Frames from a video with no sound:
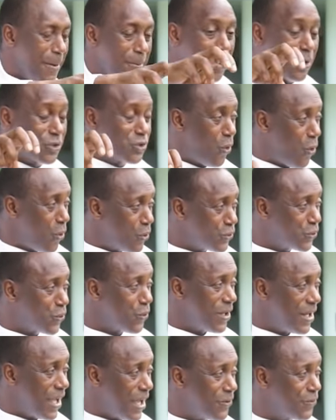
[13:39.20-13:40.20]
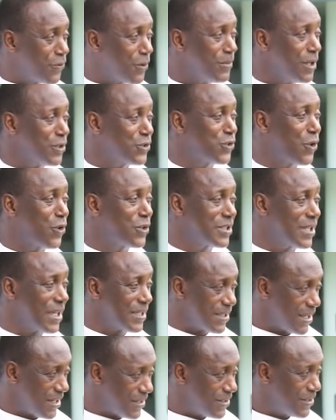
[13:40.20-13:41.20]
but also learn from the
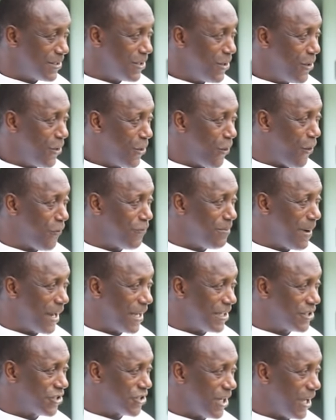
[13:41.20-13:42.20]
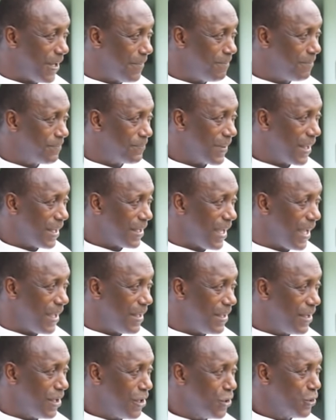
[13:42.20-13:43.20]
successes of Malaysia?
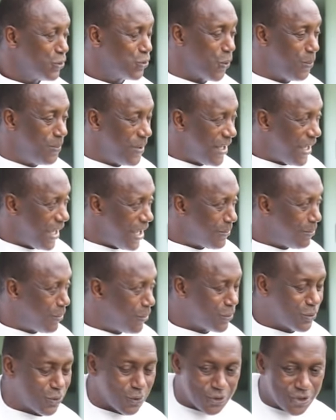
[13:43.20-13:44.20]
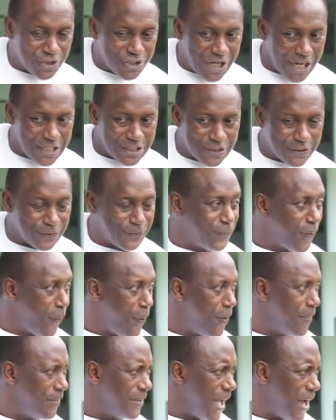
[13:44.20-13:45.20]
Yeah? To be able to
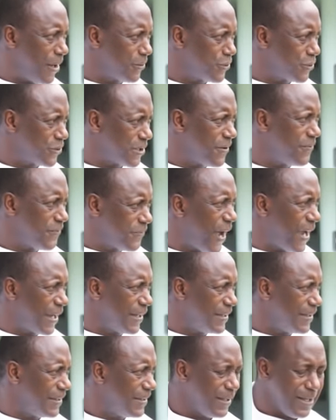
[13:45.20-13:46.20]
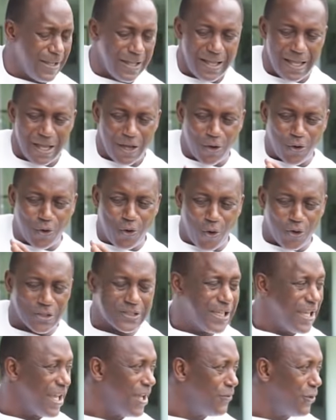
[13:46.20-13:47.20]
transform now to say, fine,
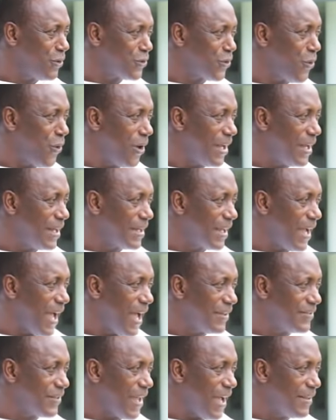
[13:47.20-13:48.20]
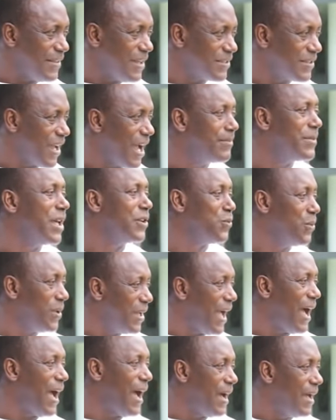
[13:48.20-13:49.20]
God gave us oil and gas at the time that
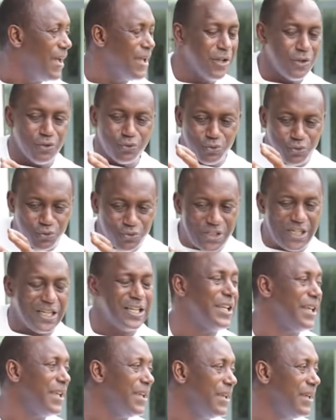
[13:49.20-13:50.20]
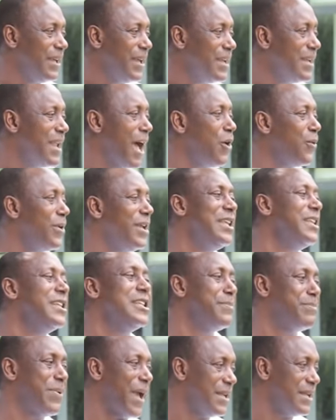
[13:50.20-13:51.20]
we are really now
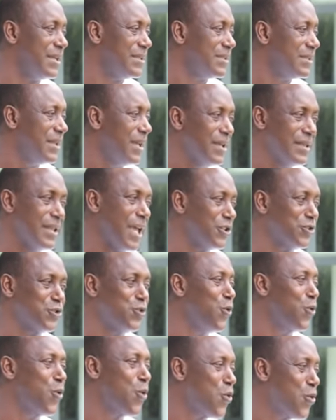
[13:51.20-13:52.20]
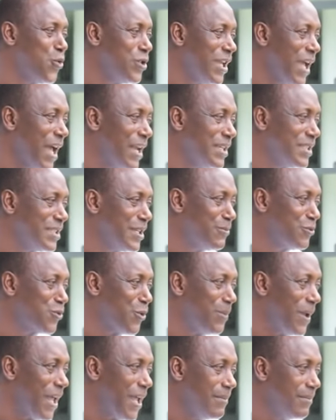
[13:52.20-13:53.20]
independent. There is no colonialism
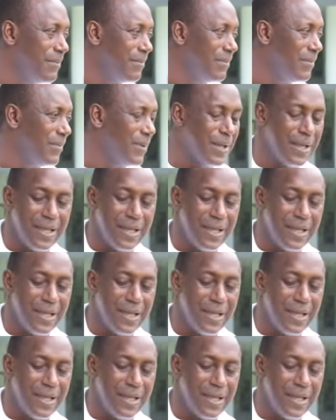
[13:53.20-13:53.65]
to blame.